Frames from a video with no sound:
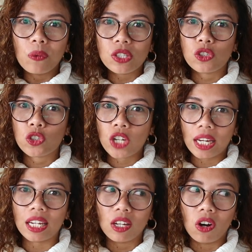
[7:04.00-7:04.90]
I was
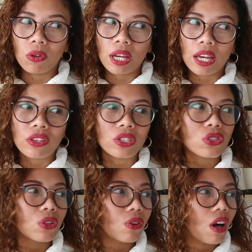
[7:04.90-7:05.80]
checking okay
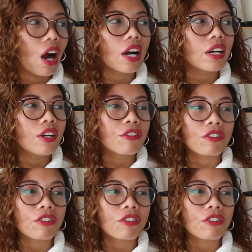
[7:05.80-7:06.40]
there's no car